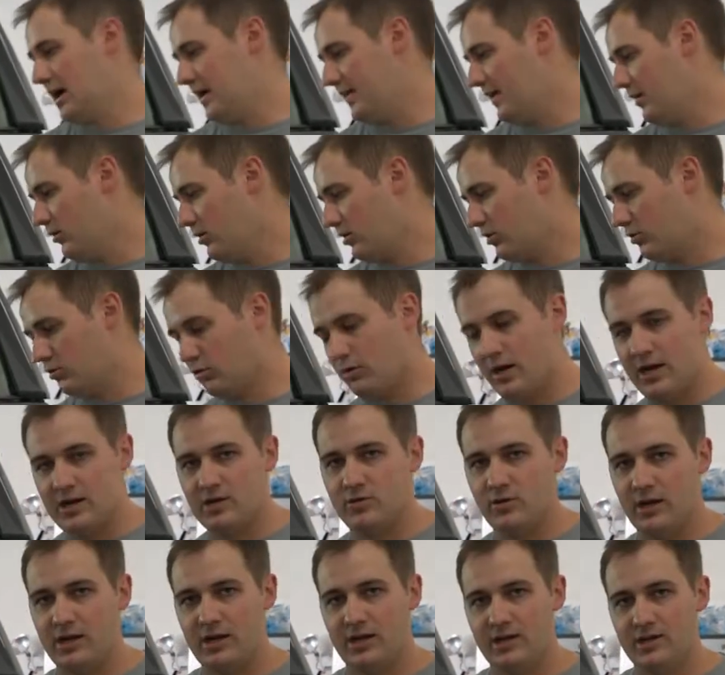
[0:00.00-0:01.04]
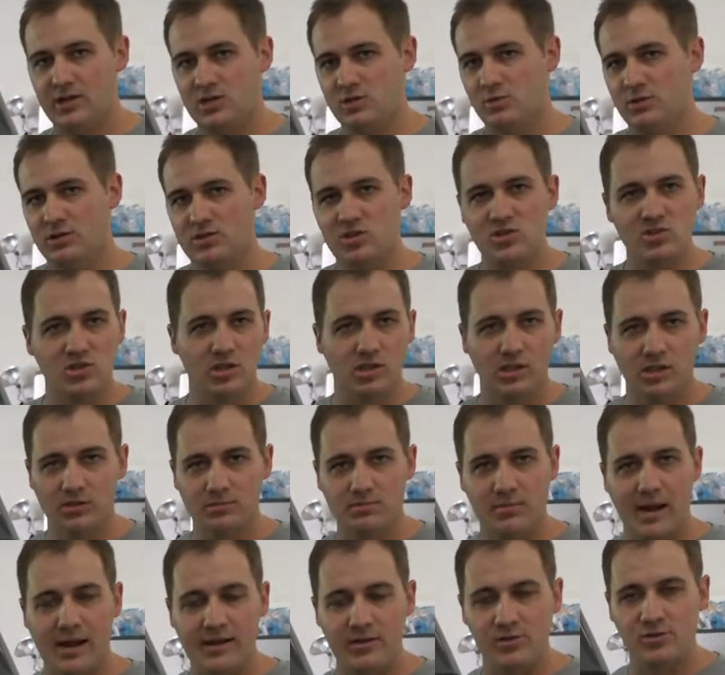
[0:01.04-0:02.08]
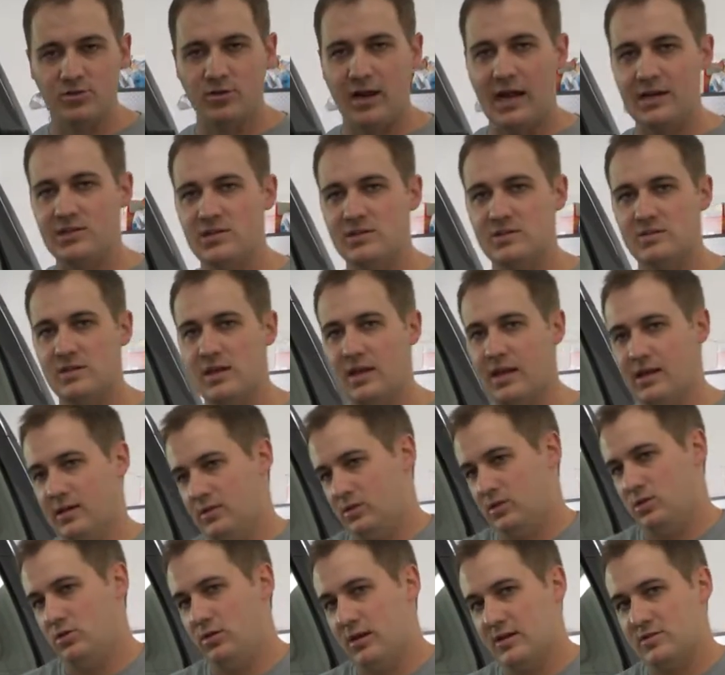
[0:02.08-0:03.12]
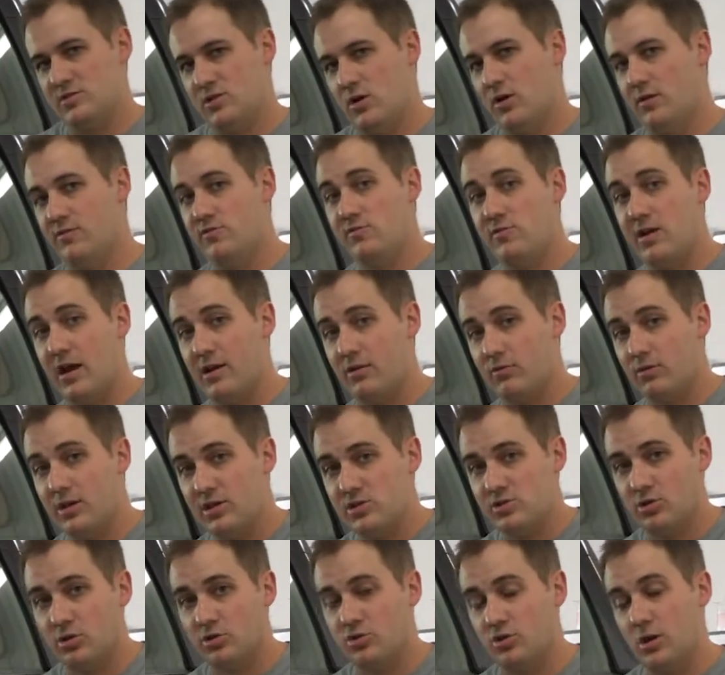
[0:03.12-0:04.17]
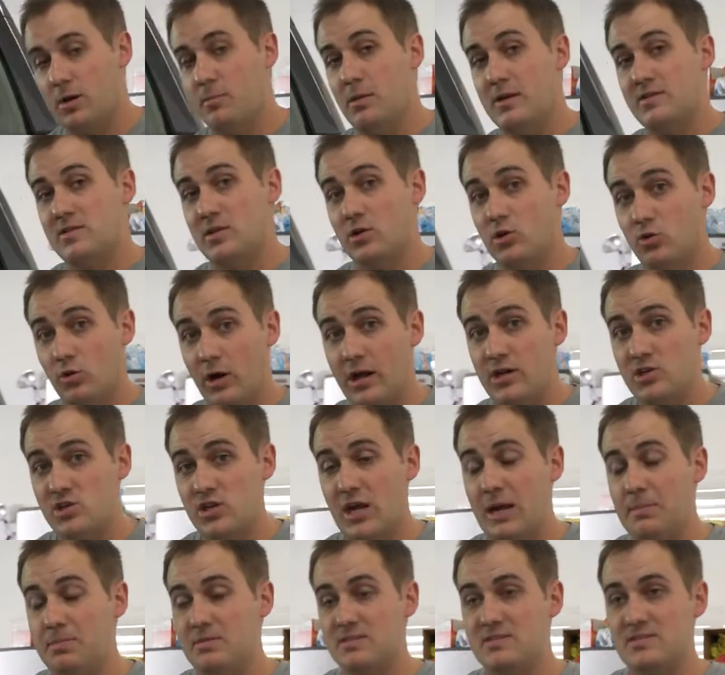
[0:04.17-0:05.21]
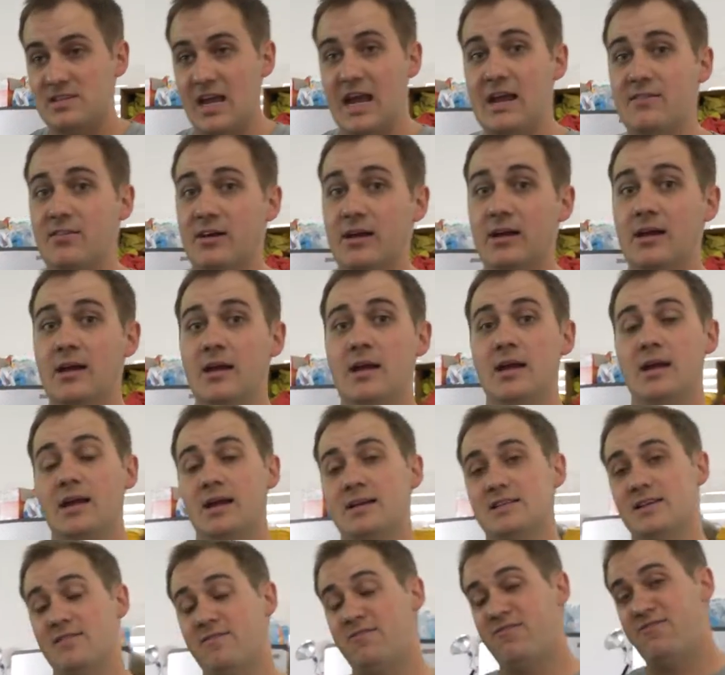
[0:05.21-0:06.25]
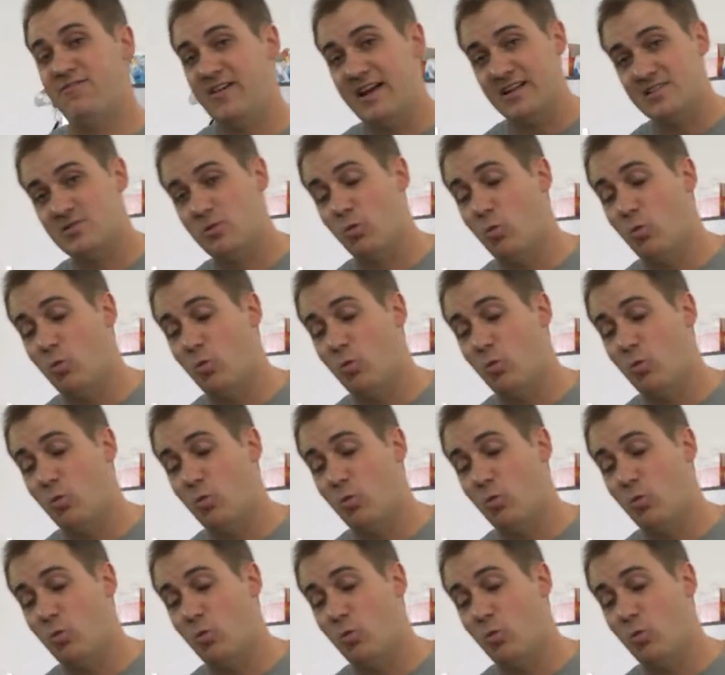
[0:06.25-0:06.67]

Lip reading: They're in great, great condition with just a little minor scratches, and you guys know if you've got original trim that's in great shape, save it because it fits